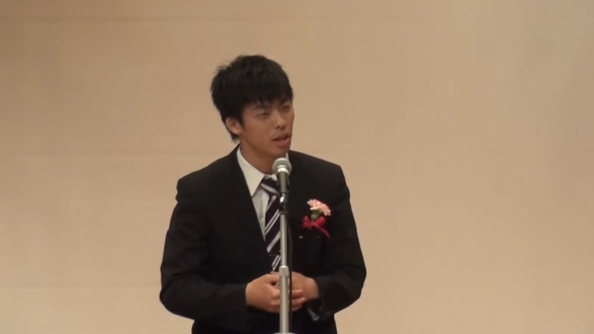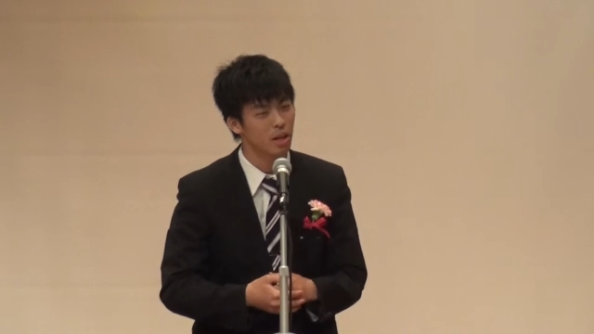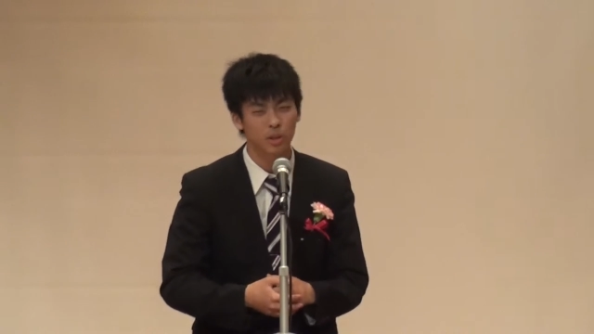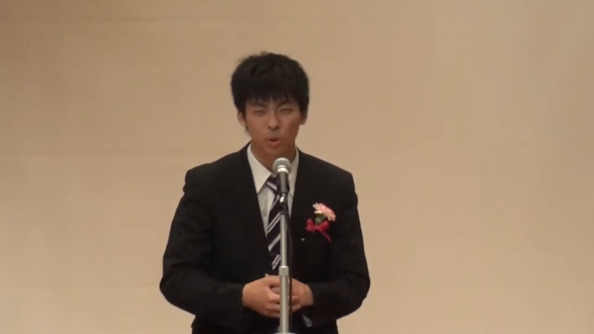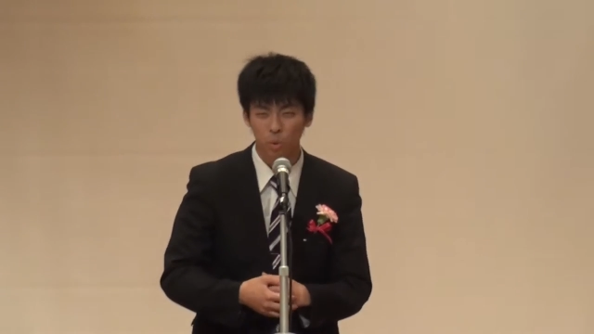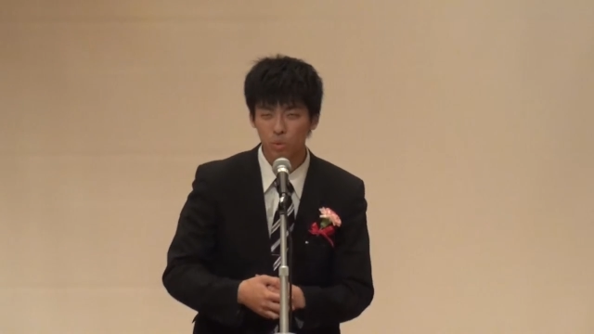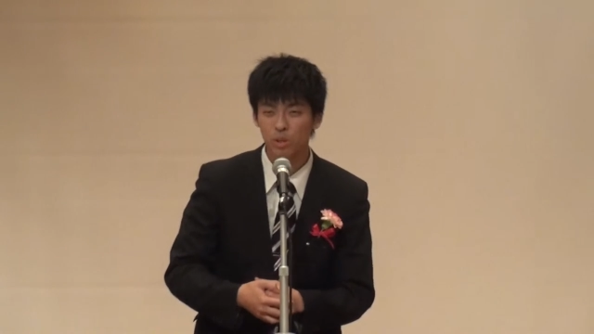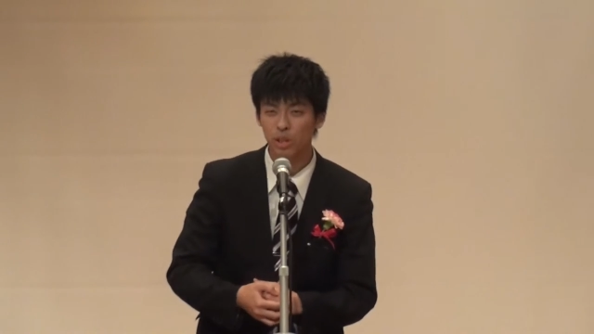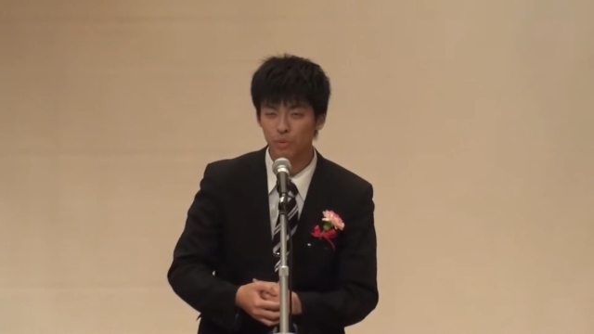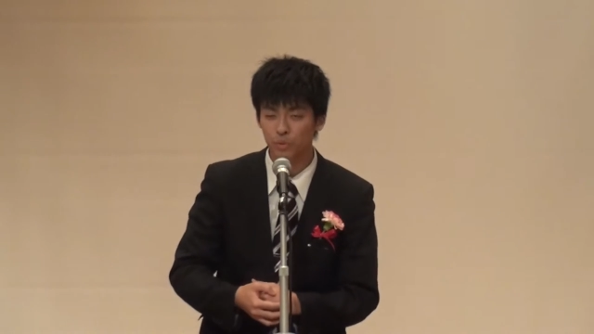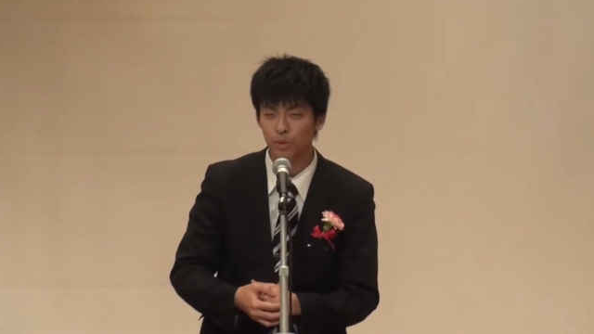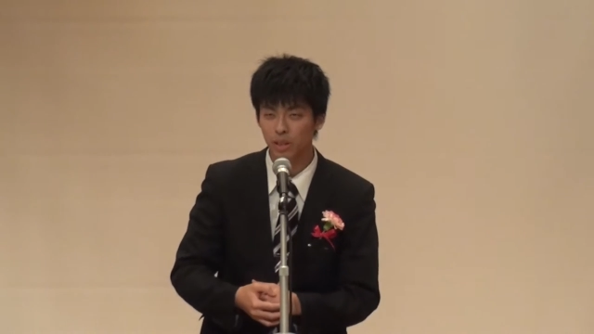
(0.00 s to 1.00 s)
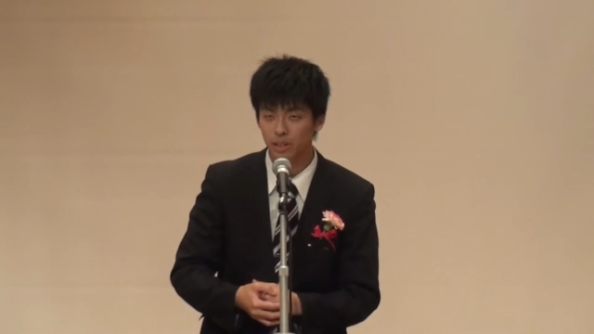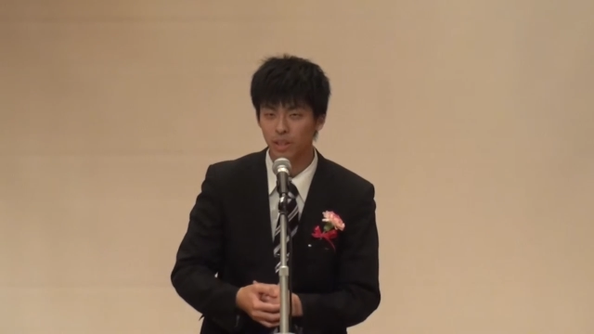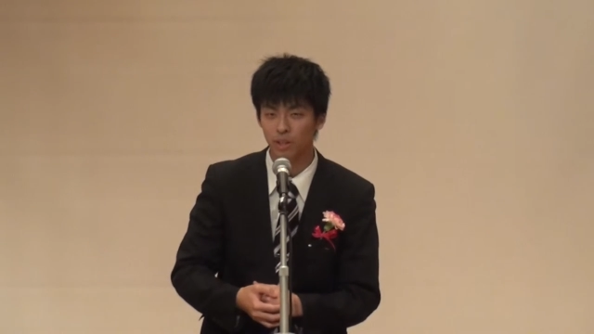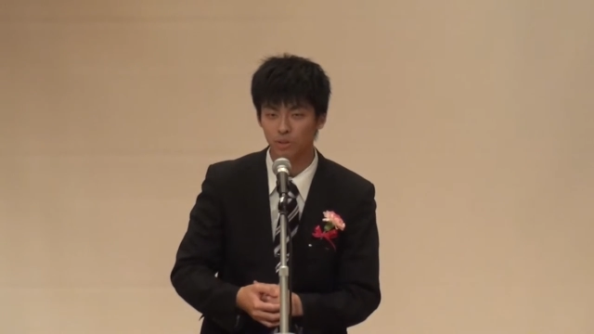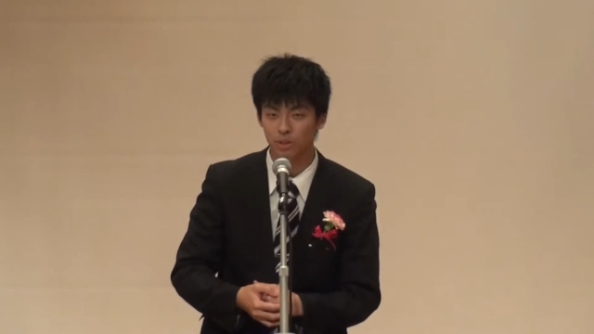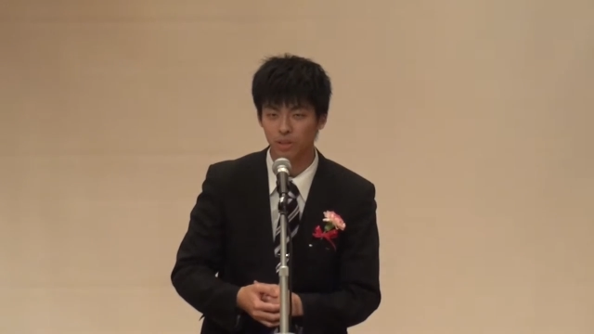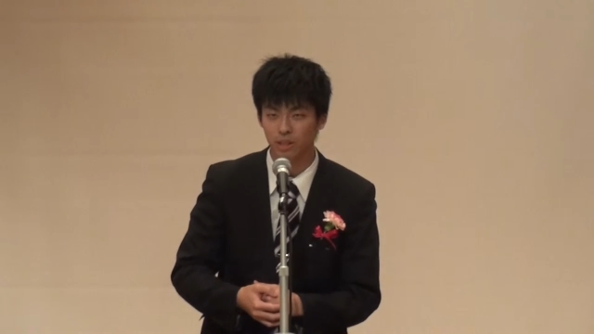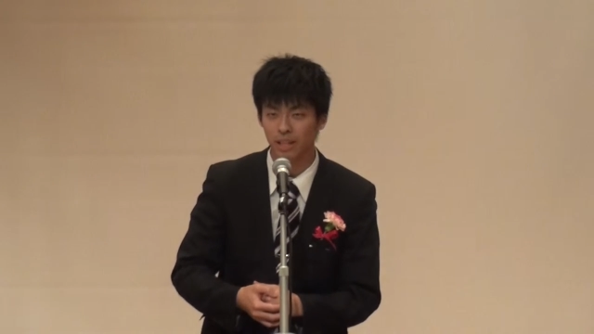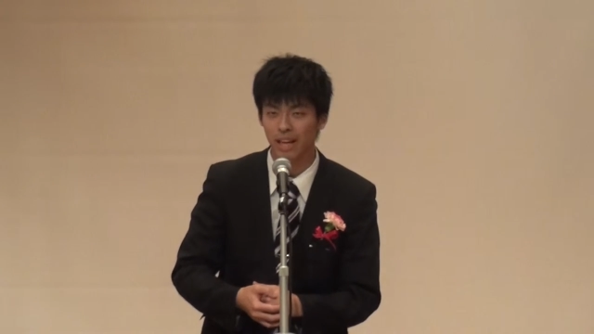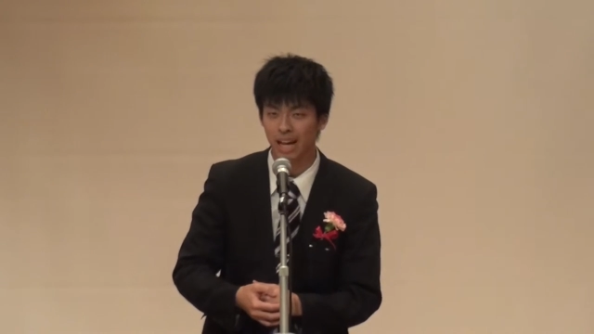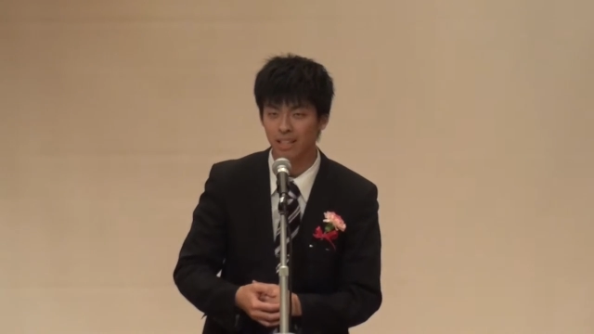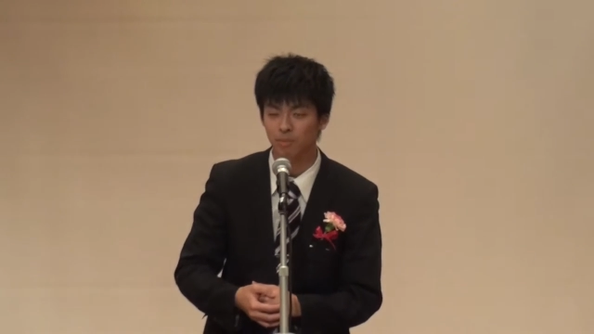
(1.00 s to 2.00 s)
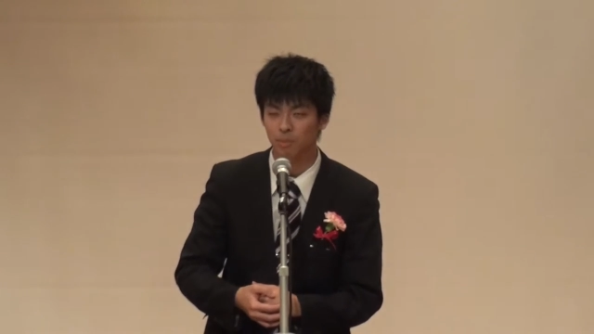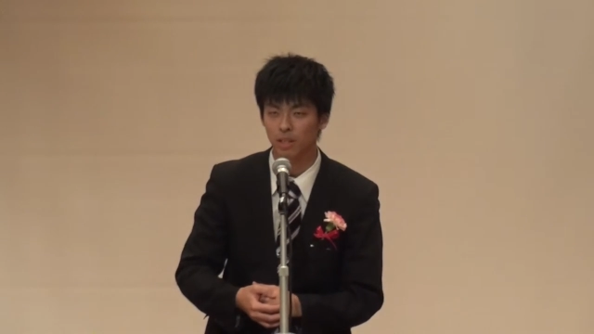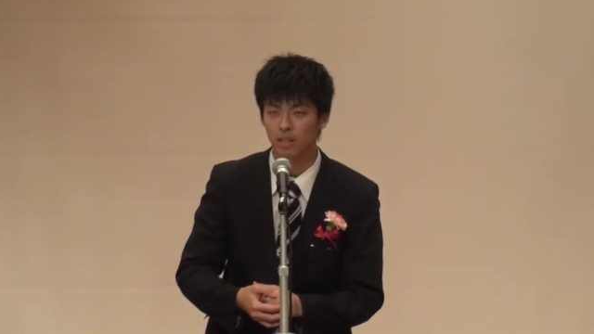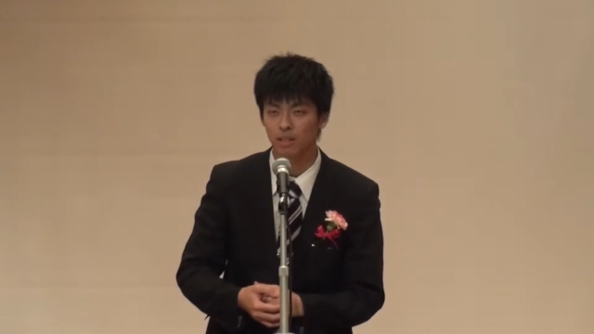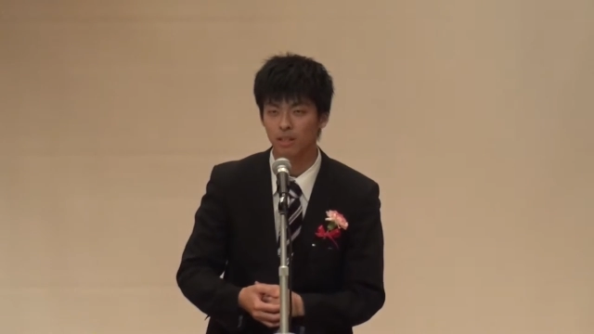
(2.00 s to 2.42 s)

and only a few adults get asthma.